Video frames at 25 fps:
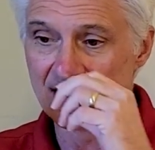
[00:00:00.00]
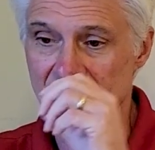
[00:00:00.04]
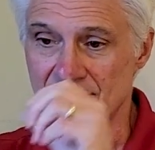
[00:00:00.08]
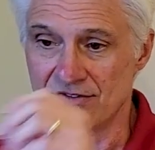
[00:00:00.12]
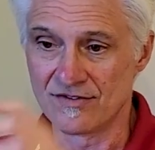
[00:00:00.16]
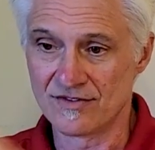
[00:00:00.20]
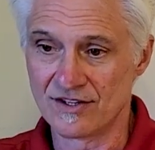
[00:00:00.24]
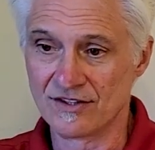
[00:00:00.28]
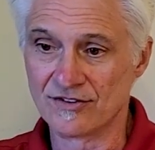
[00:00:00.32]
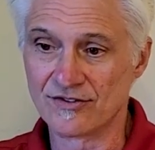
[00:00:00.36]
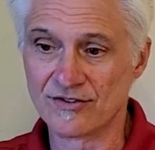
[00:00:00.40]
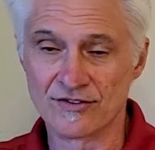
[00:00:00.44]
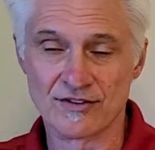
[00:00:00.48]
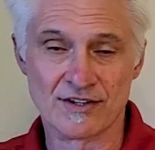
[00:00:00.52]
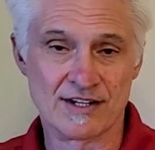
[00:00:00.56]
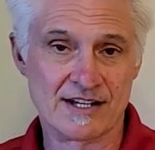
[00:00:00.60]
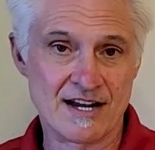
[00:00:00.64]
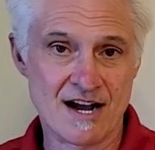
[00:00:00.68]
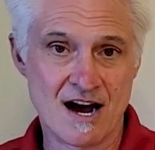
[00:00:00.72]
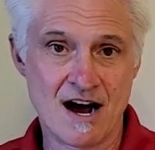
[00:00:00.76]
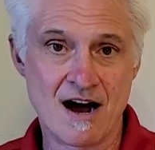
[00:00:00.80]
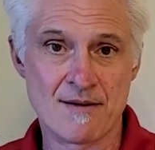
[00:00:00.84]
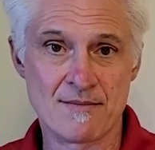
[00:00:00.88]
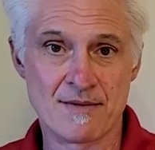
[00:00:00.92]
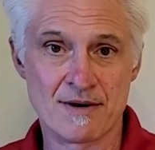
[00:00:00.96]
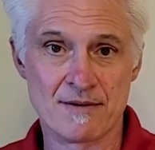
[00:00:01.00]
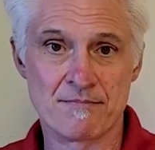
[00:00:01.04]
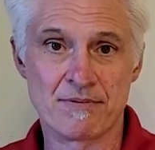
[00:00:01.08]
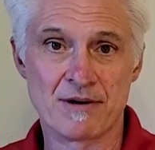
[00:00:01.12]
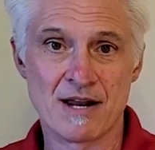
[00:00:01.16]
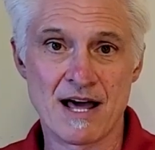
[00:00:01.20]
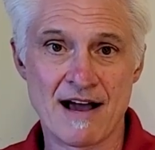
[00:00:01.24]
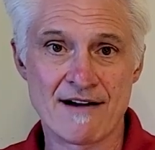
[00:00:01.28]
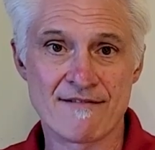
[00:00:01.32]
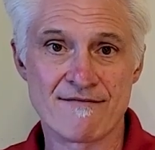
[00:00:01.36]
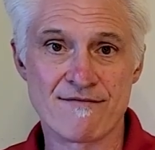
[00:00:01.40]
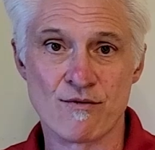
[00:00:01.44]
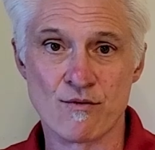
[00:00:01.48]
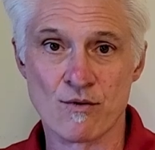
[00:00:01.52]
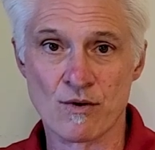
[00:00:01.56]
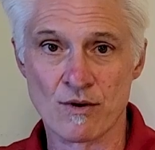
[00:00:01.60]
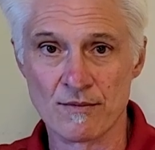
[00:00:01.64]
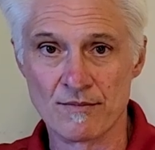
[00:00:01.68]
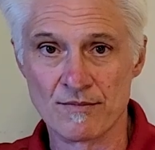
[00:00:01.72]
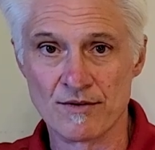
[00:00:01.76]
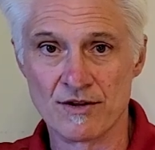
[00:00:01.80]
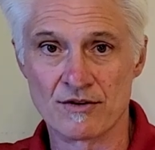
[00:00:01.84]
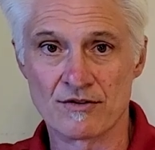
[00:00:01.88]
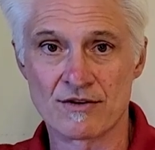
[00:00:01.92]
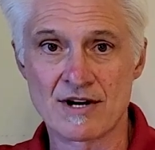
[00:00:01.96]
This is a common
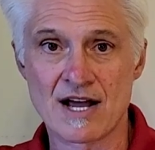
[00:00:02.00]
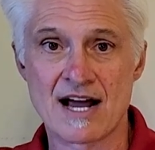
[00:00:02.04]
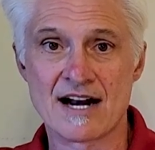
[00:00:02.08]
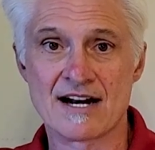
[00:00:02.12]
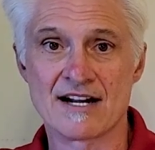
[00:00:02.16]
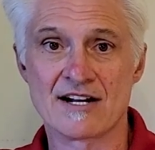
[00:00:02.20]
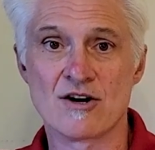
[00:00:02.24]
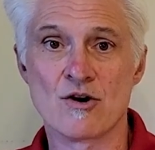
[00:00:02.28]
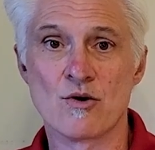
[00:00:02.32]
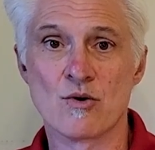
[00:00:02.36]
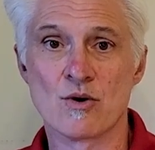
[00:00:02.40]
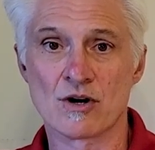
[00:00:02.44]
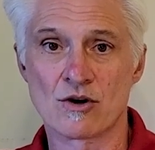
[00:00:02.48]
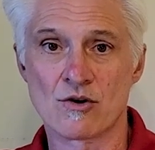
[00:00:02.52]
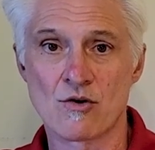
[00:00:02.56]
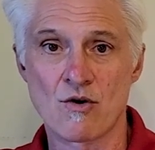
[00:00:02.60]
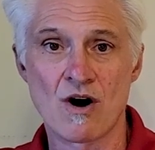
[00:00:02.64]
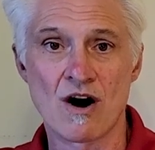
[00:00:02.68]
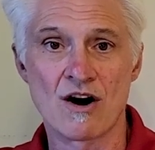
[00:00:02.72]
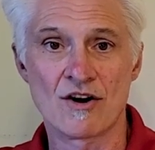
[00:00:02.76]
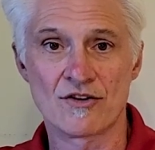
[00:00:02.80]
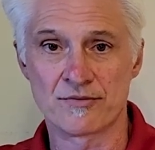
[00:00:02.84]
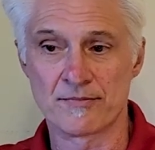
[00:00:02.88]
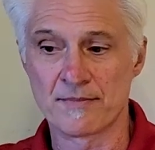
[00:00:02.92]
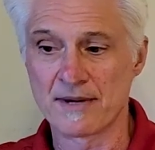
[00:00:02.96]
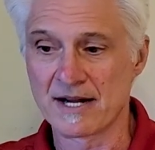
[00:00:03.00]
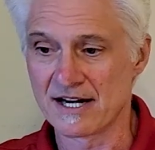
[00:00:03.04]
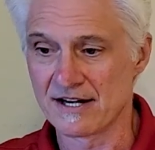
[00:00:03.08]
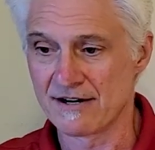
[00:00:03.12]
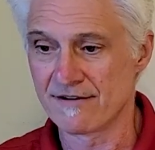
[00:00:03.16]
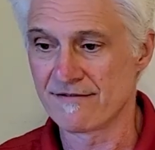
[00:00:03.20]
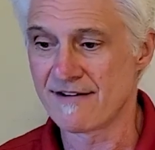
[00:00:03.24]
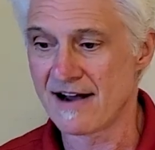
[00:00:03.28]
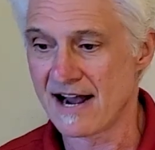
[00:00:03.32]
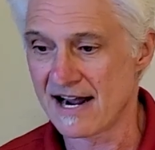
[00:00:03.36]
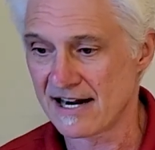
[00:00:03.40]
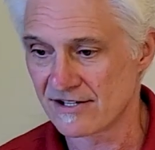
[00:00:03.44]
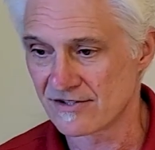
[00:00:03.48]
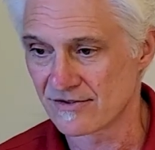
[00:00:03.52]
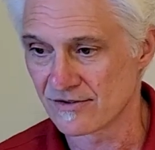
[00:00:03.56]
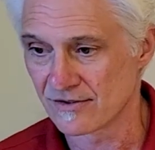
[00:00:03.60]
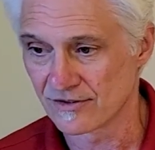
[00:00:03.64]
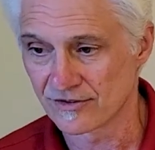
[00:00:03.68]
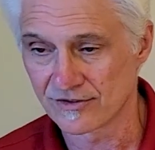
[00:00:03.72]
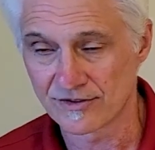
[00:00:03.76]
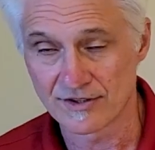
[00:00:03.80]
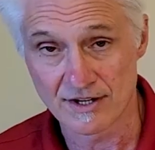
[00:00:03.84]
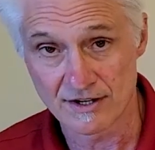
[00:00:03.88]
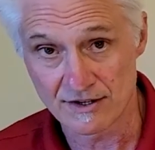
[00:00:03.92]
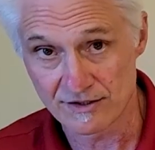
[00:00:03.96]
platform that'll kind of go across
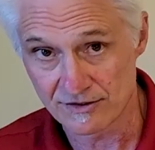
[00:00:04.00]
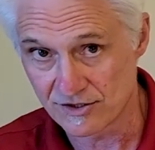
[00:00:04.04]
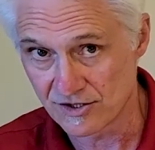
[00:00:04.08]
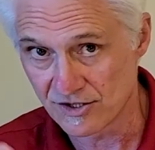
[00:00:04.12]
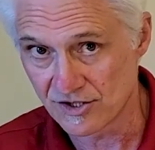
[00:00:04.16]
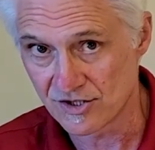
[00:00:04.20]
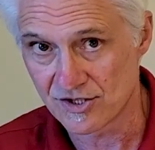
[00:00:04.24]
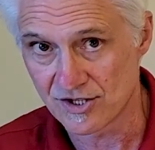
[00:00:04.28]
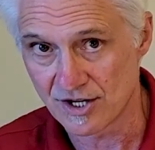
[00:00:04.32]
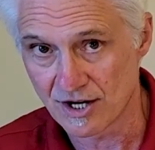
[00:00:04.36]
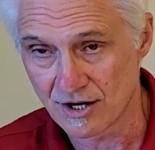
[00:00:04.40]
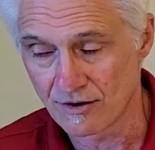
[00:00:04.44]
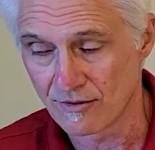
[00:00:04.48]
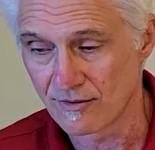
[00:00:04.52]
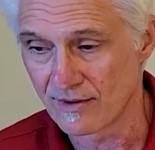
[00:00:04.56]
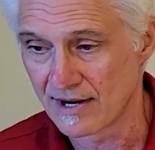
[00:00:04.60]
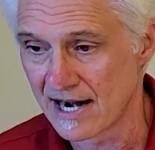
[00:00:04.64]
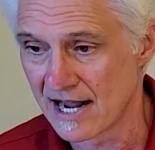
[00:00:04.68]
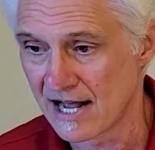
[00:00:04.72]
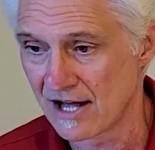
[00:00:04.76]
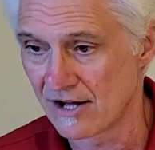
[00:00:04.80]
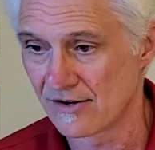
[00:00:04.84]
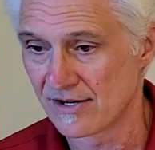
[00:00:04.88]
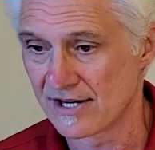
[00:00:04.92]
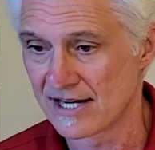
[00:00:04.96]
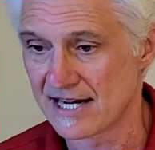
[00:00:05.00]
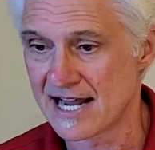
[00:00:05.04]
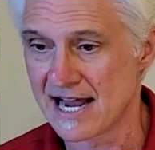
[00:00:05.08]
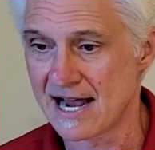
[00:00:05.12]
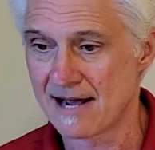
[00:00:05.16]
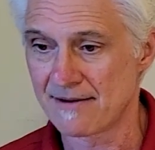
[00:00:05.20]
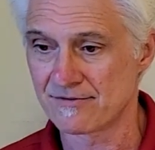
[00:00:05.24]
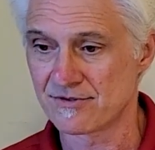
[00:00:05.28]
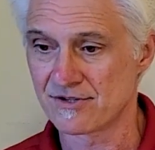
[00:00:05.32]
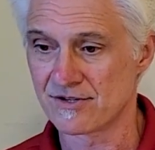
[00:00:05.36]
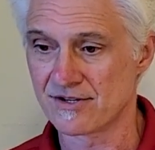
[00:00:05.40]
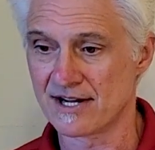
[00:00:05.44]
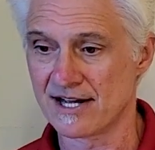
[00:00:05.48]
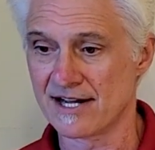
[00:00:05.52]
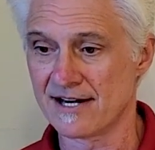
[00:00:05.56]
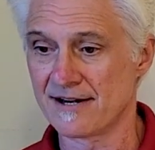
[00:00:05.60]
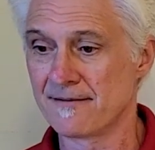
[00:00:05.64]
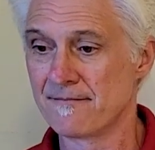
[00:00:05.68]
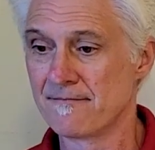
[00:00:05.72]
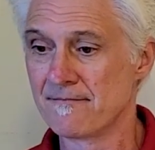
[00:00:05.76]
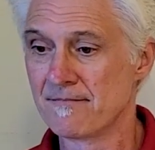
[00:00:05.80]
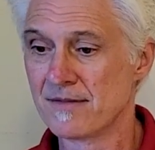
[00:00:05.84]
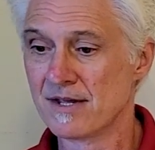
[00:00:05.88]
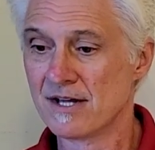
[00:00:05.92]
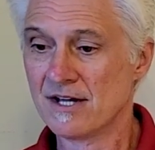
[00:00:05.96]
manufacturers there to share reality capture data.
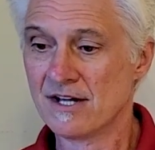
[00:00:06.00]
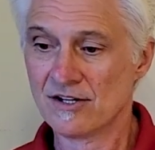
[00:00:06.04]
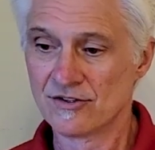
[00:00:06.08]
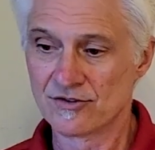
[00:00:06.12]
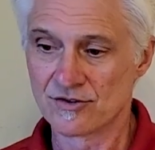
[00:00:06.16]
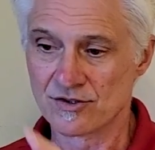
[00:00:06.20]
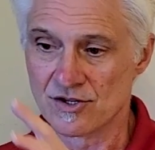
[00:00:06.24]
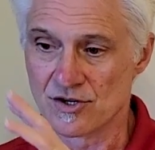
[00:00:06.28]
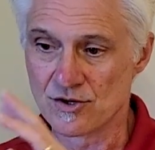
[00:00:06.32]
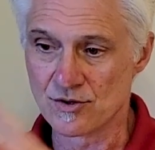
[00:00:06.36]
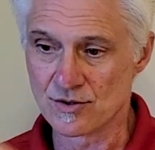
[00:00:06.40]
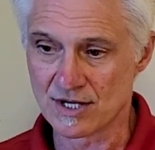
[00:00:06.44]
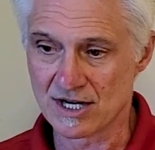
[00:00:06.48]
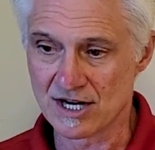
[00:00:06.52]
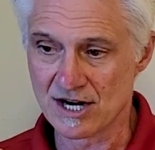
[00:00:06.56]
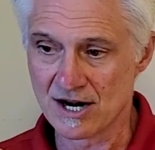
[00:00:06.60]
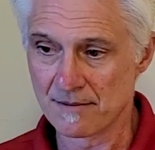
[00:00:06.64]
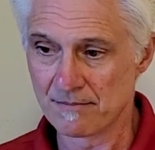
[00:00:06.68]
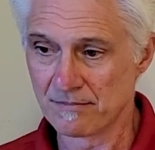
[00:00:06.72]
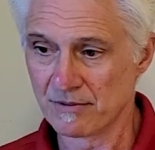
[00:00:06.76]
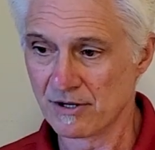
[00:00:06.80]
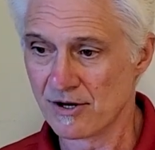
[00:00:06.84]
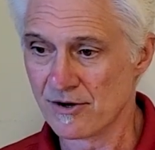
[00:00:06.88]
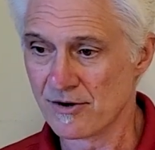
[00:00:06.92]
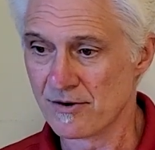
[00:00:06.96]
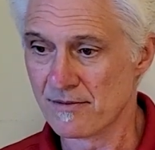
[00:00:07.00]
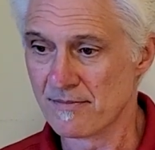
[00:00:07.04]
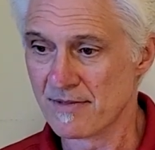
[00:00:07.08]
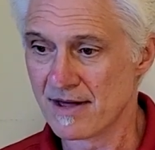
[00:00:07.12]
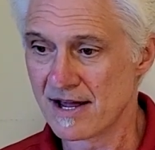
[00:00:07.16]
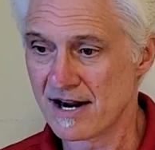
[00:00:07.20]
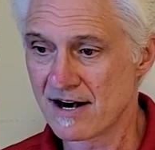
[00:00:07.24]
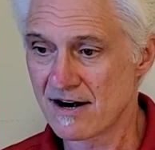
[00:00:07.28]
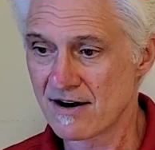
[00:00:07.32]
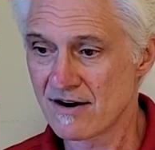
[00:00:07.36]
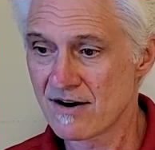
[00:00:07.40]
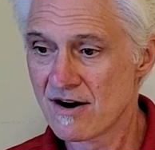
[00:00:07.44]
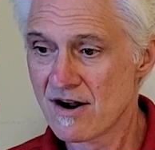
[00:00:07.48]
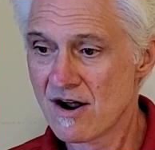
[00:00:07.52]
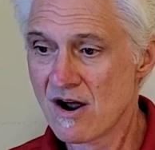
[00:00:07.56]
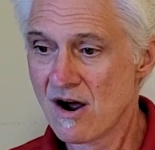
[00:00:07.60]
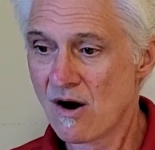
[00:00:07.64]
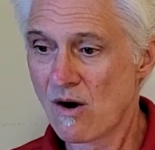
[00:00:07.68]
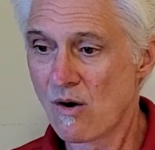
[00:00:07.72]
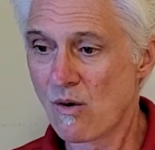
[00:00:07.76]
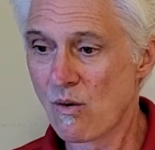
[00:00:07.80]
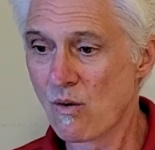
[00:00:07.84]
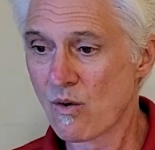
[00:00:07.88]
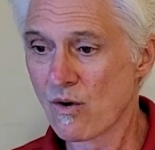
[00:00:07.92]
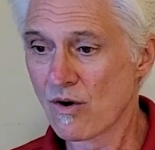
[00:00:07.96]
So you can upload them there,
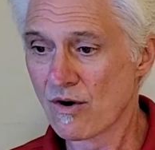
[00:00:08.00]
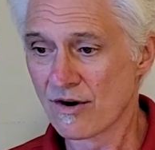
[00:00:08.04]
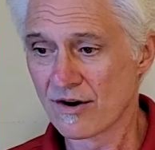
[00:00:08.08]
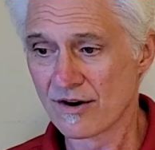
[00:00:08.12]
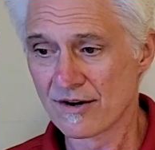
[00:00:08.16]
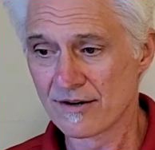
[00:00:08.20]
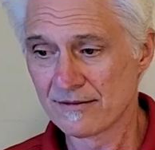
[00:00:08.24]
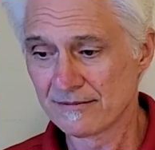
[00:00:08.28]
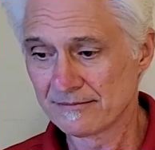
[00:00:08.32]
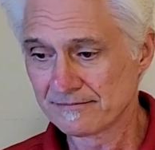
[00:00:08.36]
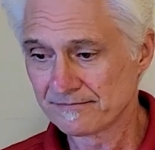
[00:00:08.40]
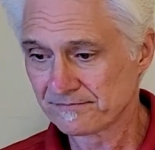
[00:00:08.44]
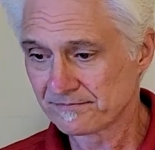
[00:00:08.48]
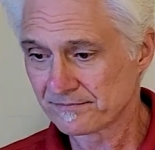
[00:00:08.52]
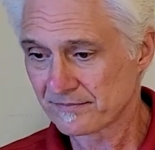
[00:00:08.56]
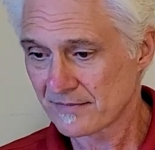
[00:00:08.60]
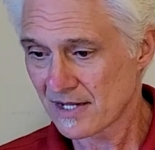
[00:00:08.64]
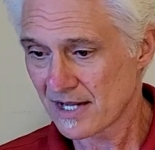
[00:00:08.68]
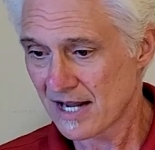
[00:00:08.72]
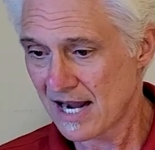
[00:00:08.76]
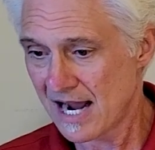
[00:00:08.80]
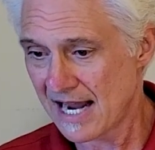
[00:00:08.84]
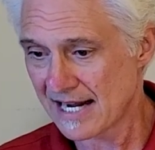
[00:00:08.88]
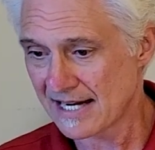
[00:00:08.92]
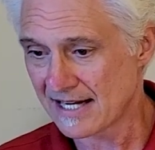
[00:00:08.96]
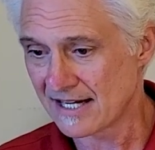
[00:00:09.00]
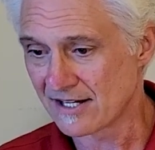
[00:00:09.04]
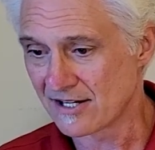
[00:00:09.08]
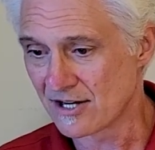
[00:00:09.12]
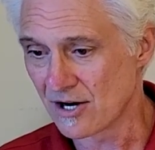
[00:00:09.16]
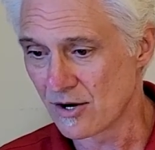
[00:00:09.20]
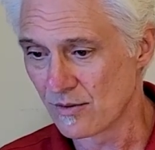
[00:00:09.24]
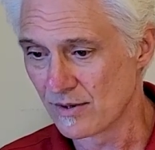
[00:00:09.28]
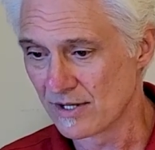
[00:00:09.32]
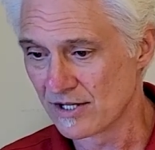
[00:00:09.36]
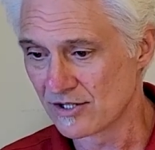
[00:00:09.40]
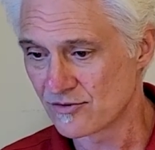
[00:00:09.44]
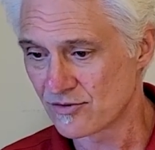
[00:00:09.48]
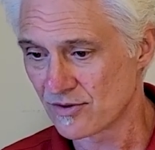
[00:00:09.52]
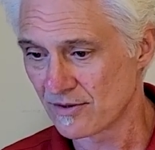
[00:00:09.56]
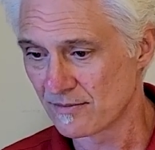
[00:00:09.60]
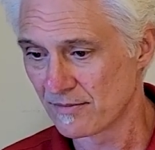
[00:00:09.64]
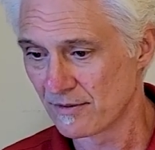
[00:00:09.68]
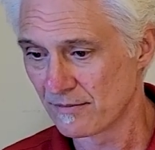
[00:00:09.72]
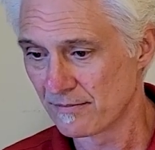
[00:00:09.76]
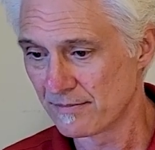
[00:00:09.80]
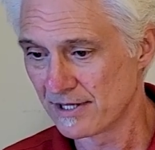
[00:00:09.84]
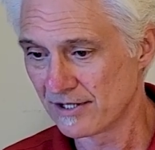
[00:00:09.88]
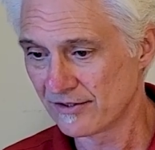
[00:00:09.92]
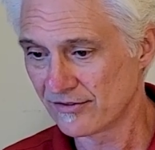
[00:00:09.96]
or I could go in
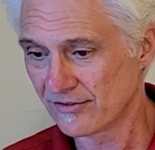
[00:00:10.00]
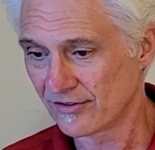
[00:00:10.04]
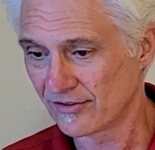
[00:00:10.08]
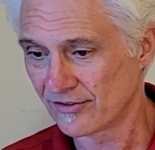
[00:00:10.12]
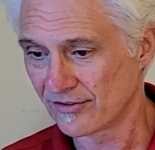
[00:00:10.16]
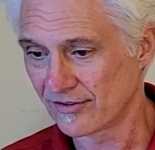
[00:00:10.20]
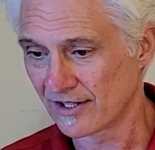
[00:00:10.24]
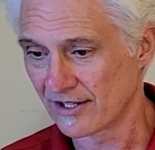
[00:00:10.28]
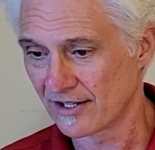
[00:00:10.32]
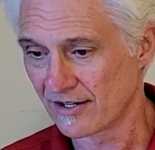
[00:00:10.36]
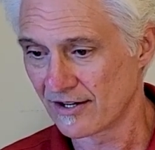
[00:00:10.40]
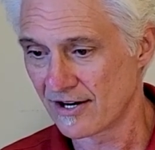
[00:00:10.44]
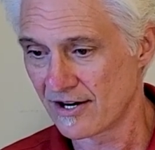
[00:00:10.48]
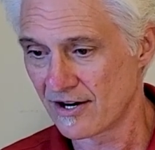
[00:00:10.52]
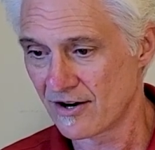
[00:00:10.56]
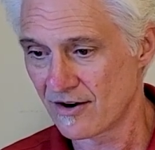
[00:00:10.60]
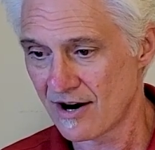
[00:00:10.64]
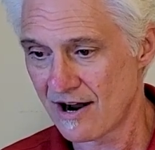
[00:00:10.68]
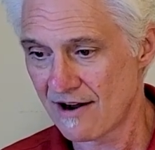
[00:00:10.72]
Trimble Business Center here.